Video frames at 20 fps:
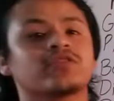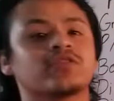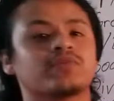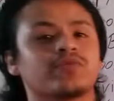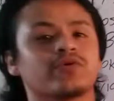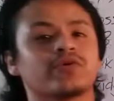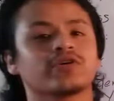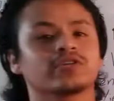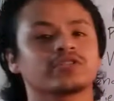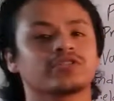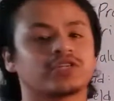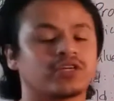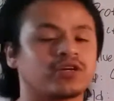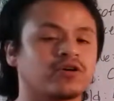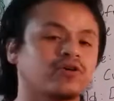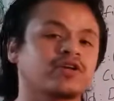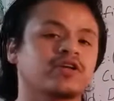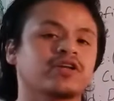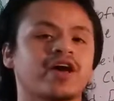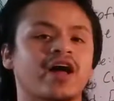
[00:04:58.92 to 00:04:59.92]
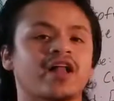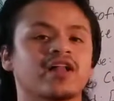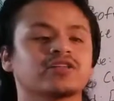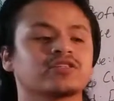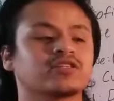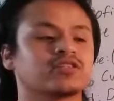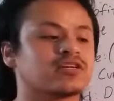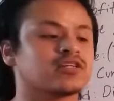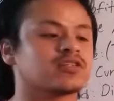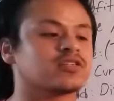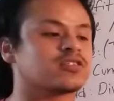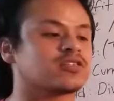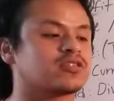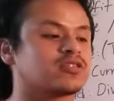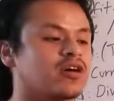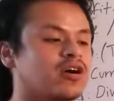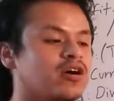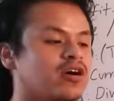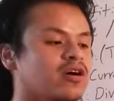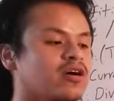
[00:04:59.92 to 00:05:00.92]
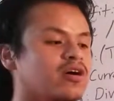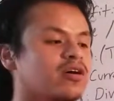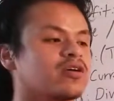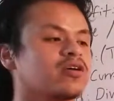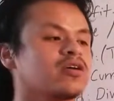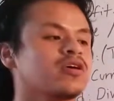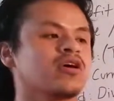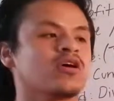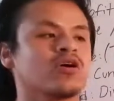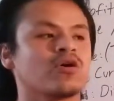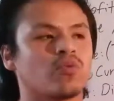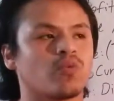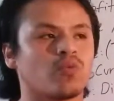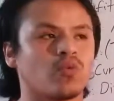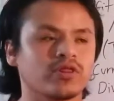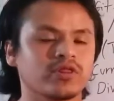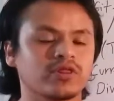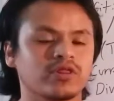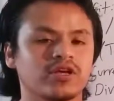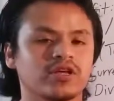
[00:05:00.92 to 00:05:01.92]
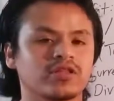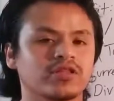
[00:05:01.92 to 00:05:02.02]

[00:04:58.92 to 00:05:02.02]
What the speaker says: book Security Analysis, one thing